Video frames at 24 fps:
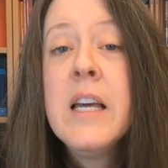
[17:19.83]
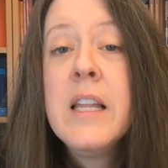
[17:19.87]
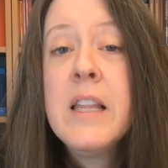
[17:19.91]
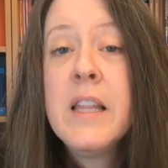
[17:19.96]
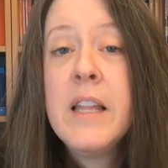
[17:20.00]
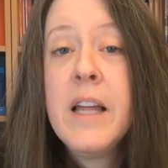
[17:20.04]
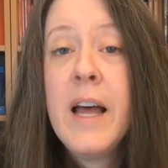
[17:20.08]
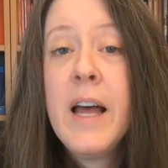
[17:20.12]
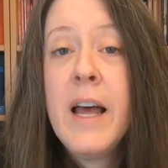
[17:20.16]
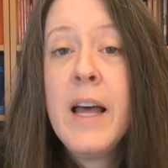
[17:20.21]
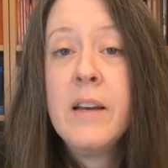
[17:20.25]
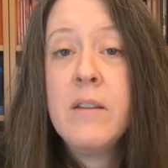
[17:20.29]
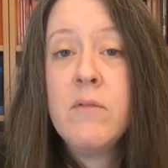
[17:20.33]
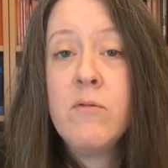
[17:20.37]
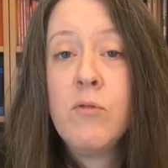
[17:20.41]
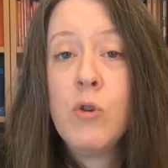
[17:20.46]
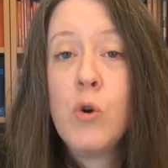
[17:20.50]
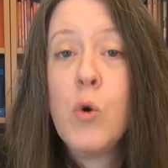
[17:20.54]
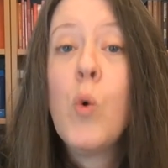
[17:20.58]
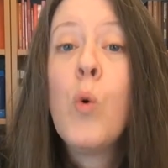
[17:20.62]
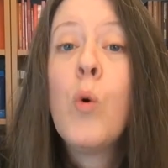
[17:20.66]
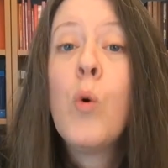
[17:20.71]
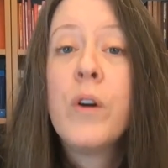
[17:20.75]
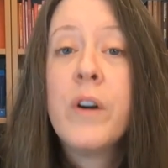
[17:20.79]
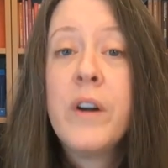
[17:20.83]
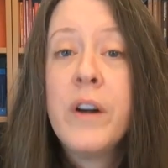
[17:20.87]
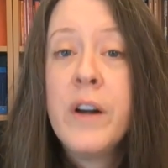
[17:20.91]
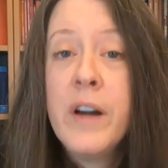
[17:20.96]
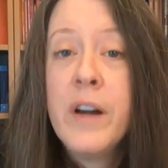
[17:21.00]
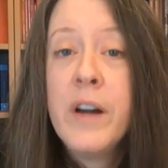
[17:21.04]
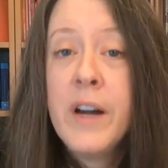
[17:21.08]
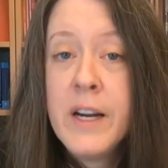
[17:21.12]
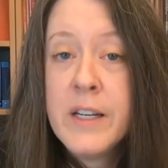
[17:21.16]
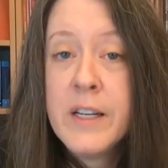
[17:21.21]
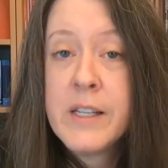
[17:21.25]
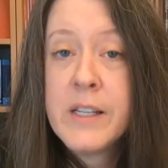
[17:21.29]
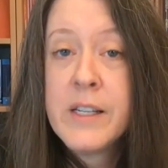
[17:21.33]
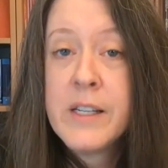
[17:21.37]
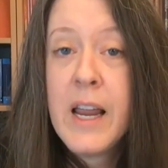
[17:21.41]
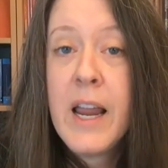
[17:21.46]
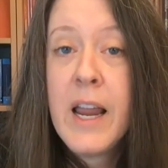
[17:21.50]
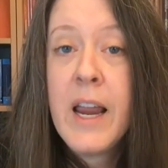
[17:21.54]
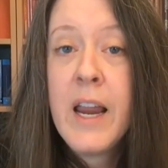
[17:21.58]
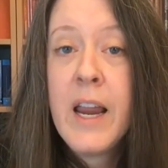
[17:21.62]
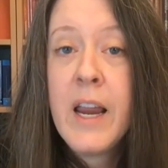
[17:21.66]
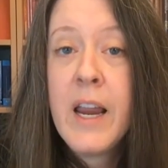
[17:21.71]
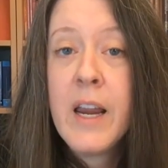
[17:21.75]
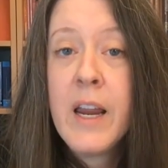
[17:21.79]
that coordinates
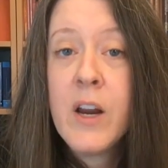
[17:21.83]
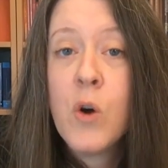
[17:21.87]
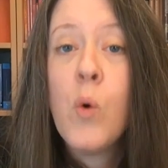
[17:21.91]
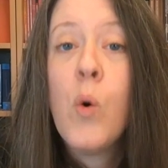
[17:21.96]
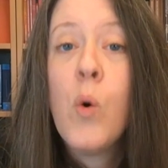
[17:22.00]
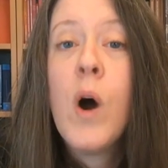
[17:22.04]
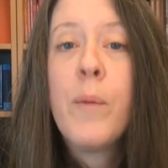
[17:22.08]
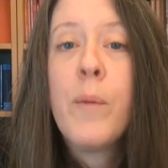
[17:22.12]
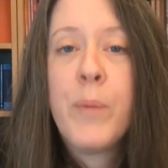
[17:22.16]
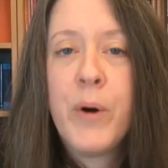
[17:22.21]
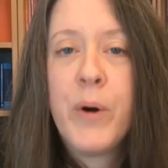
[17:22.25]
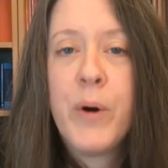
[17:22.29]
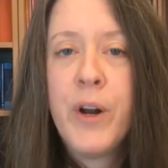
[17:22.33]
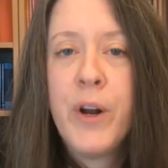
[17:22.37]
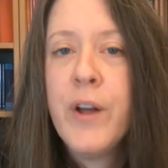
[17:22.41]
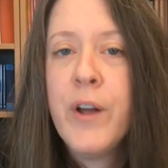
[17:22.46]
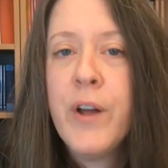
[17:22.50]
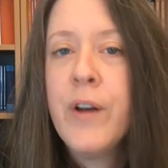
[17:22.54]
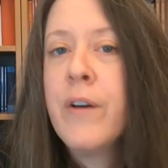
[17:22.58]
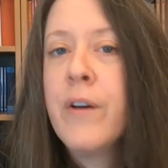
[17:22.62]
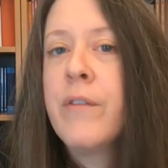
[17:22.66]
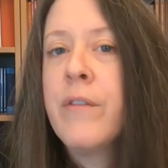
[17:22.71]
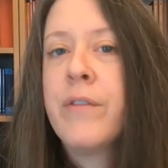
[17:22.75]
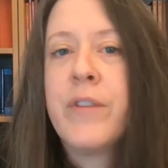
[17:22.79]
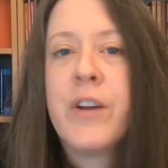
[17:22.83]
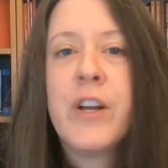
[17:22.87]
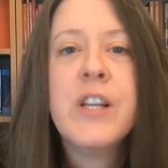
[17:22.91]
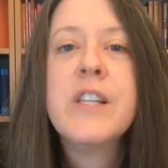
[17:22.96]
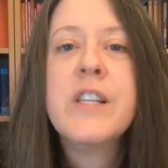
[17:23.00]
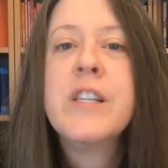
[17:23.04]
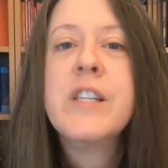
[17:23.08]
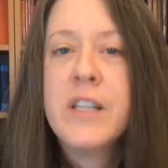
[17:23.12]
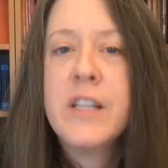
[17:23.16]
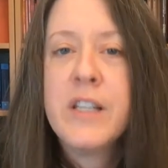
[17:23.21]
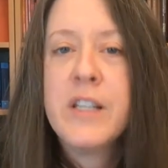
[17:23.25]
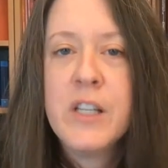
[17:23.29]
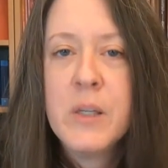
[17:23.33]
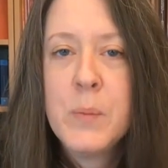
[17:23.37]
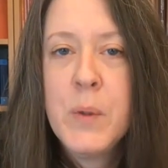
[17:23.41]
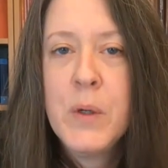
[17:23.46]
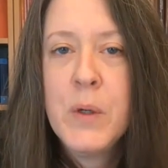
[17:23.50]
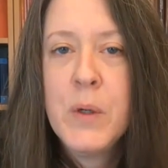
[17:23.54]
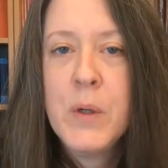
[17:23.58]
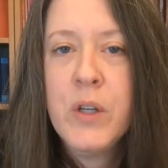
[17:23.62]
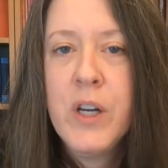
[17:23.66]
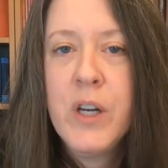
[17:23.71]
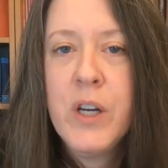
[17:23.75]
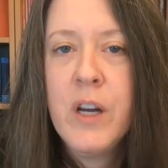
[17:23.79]
a cooperative consensus
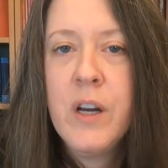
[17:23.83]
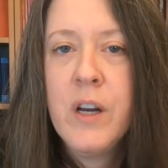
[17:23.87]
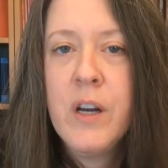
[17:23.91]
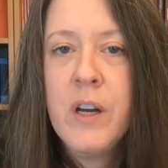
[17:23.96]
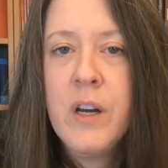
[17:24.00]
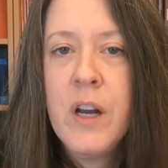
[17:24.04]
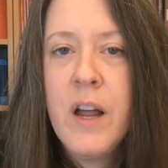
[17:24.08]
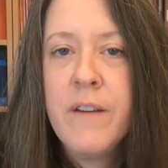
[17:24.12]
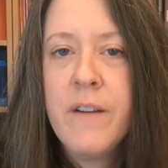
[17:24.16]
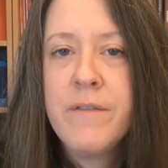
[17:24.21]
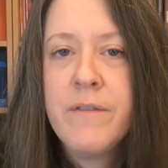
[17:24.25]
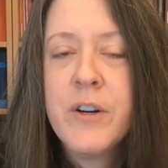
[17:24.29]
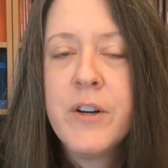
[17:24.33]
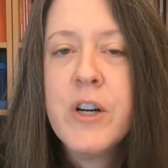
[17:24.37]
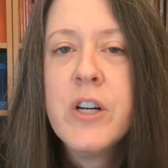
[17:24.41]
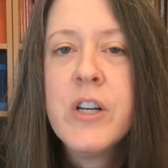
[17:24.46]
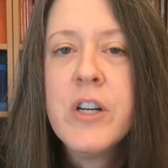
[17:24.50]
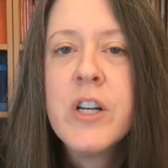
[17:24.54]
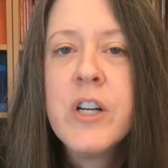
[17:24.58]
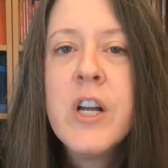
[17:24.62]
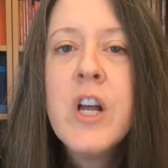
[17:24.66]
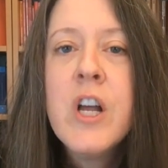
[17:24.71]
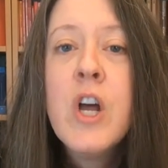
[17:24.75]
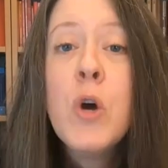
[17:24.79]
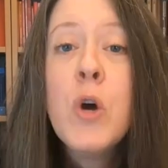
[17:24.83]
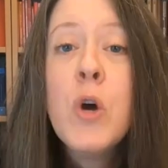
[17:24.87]
building effort.